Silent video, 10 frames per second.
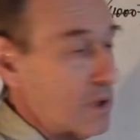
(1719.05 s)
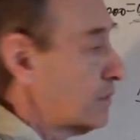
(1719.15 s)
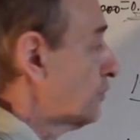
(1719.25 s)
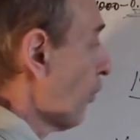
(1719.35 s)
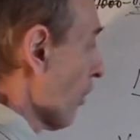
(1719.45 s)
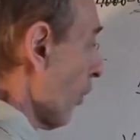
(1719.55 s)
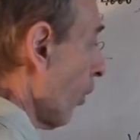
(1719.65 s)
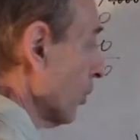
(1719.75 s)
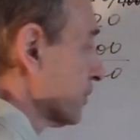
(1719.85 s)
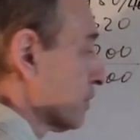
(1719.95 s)
for
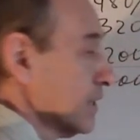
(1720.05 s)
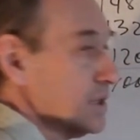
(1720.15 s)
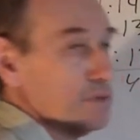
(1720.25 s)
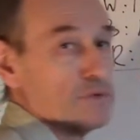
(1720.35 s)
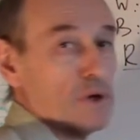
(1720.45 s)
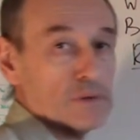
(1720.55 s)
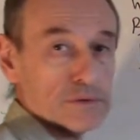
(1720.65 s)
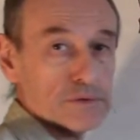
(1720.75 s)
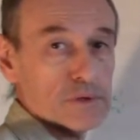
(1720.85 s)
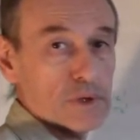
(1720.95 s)
all three
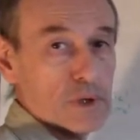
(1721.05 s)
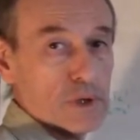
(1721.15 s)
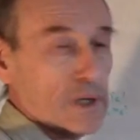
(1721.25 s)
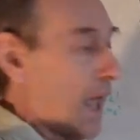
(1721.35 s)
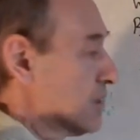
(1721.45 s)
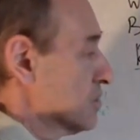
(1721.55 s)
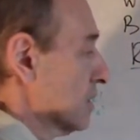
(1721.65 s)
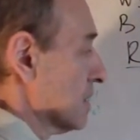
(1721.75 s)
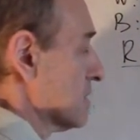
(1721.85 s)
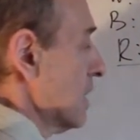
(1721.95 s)
different
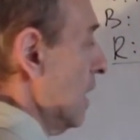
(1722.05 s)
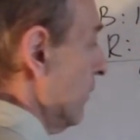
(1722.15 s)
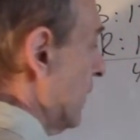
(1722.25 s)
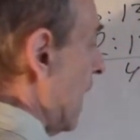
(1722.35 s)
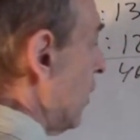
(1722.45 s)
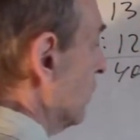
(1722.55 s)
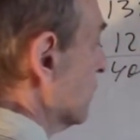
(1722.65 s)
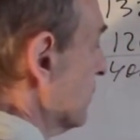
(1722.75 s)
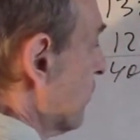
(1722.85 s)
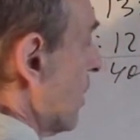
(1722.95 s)
candidates now
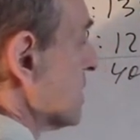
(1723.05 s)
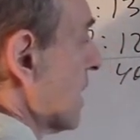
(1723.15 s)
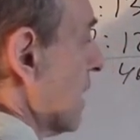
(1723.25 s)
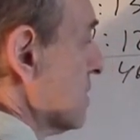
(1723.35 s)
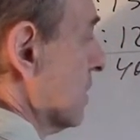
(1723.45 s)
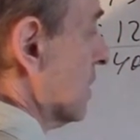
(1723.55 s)
for the first candidate